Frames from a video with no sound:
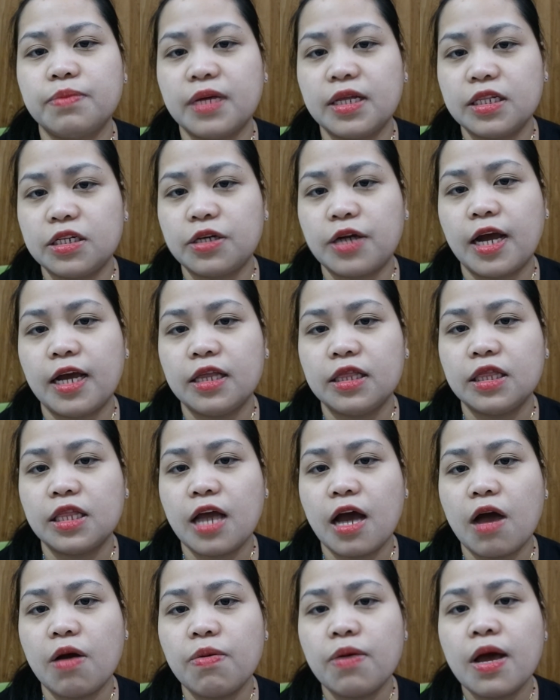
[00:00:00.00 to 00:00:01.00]
But right
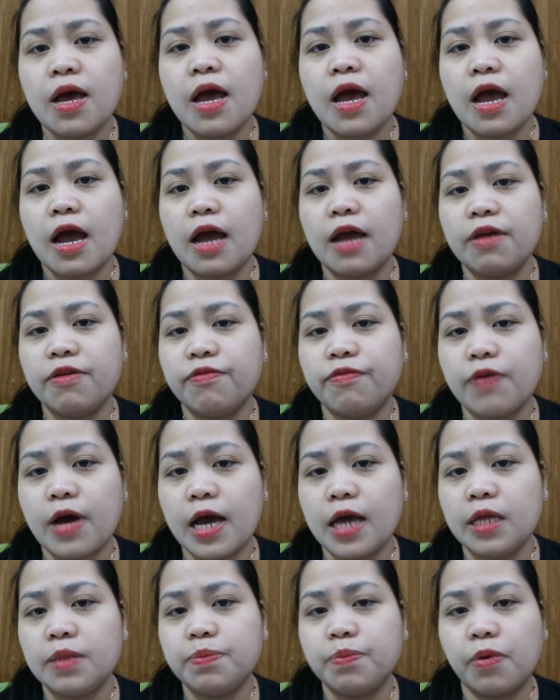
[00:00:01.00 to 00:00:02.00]
now, I
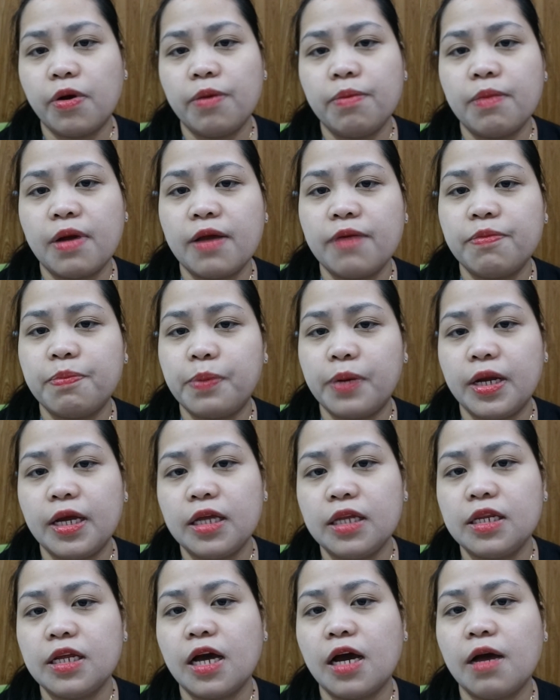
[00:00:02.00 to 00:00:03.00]
fight for my
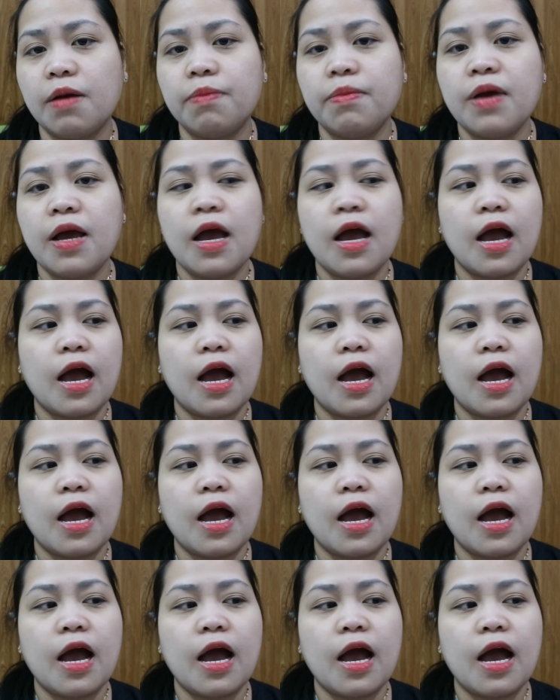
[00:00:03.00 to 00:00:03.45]
freedom.